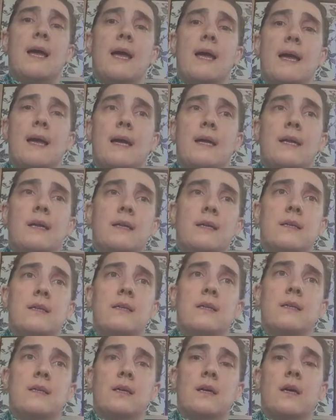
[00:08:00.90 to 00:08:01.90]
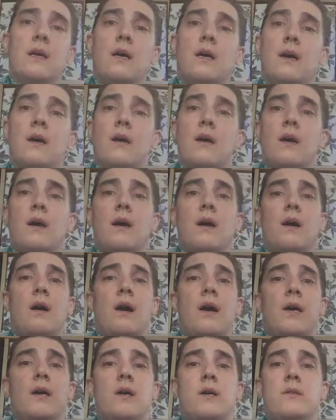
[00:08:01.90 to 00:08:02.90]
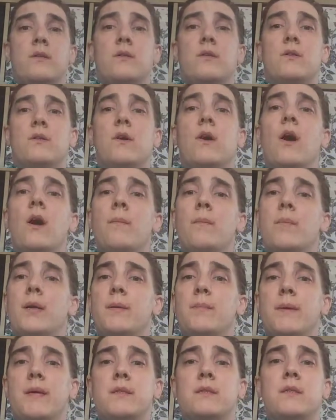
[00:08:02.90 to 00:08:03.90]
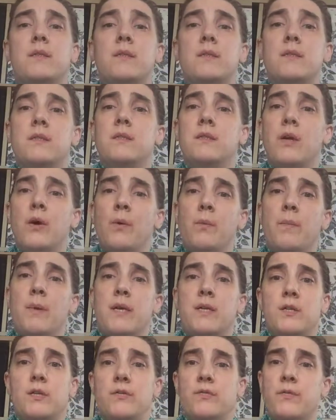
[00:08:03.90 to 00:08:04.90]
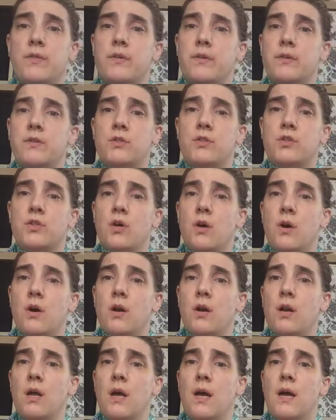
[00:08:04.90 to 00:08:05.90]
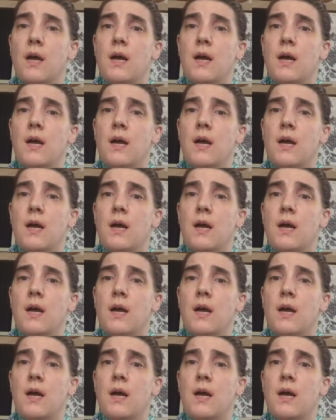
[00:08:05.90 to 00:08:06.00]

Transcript: and I got complimented so much for this shawl.